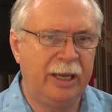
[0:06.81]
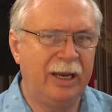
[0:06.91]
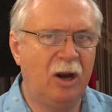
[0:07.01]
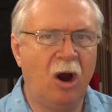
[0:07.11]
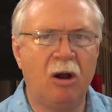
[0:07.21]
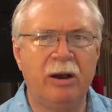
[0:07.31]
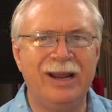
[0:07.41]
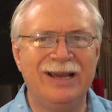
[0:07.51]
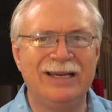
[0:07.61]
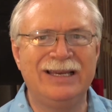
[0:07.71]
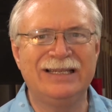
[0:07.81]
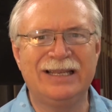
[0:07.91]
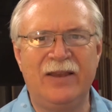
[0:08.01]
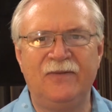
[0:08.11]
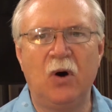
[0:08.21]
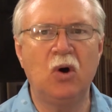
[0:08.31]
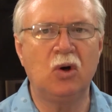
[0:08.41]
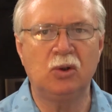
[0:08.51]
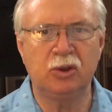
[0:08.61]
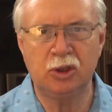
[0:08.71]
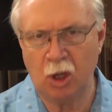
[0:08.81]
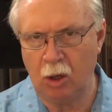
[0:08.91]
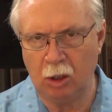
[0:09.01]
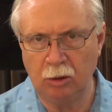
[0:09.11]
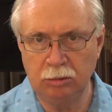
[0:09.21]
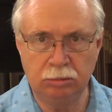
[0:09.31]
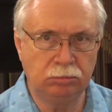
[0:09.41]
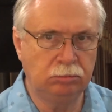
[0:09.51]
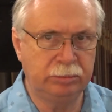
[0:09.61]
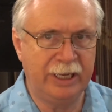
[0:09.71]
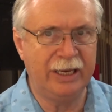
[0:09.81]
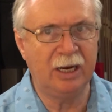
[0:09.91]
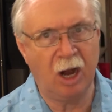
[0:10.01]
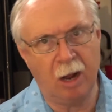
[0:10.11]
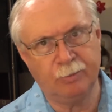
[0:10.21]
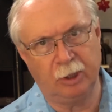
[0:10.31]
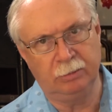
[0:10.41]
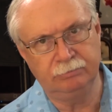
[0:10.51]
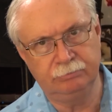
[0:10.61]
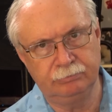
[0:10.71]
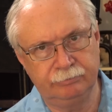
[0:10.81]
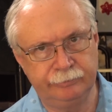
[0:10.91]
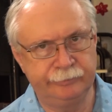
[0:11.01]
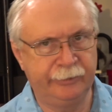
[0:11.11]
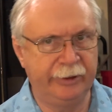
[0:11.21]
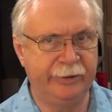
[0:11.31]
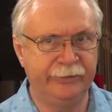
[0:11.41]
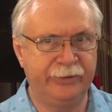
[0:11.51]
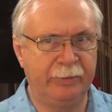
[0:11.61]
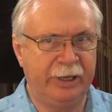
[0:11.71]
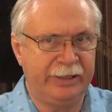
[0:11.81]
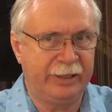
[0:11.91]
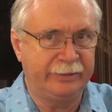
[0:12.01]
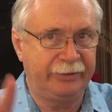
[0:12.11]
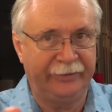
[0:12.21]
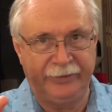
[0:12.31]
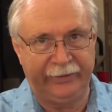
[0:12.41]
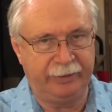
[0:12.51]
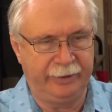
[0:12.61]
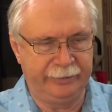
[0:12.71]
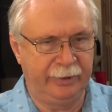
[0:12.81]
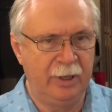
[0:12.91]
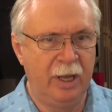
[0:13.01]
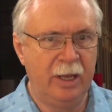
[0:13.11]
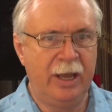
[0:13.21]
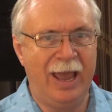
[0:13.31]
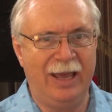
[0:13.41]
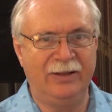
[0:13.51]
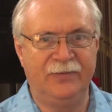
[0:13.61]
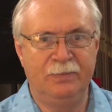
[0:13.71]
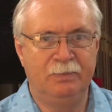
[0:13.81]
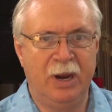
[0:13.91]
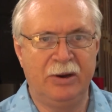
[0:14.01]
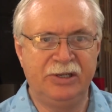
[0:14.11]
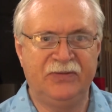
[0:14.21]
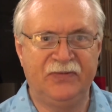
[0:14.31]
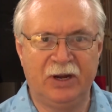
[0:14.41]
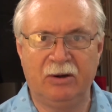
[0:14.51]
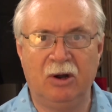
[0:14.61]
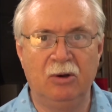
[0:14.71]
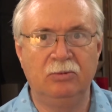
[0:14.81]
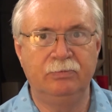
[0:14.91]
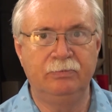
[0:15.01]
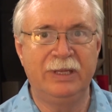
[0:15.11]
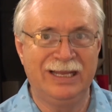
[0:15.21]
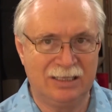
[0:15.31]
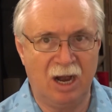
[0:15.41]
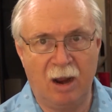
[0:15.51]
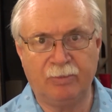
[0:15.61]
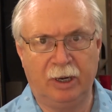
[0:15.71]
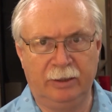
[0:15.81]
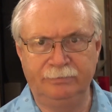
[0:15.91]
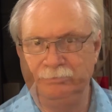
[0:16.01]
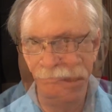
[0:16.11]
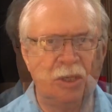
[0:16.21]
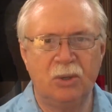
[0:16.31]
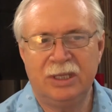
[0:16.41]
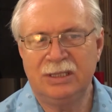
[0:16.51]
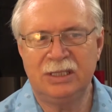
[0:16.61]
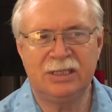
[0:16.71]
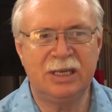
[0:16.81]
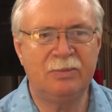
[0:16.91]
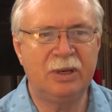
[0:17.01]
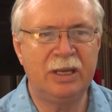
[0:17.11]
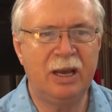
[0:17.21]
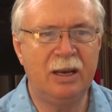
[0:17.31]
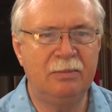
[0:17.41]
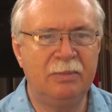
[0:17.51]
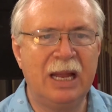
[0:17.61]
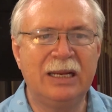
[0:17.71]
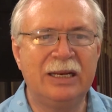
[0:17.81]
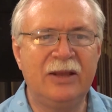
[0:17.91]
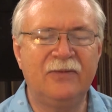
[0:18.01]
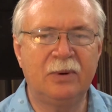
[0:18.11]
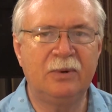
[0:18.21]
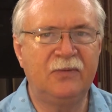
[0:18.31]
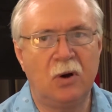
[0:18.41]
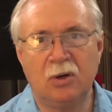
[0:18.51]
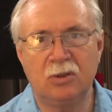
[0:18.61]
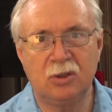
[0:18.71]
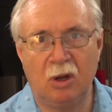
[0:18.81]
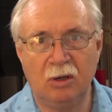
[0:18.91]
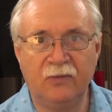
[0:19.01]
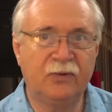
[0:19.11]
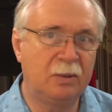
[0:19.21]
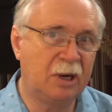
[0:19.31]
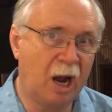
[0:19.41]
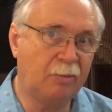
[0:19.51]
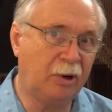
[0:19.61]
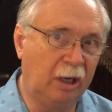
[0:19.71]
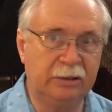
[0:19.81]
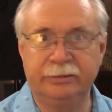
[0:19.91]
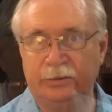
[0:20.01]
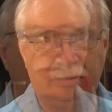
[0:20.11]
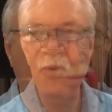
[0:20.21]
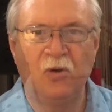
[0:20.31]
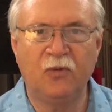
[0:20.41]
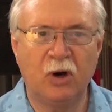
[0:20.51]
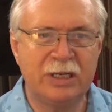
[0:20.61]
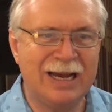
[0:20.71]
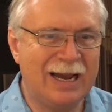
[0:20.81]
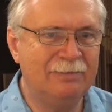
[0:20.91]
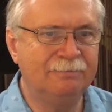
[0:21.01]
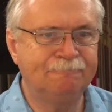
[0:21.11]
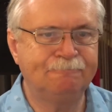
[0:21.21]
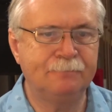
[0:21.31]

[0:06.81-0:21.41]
An aria is a vocal solo in an opera. When somebody's out there saying, no. and the Marriage of Figaro is an opera. So this is simply a melody from a vocal solo from an opera. 4-4 time.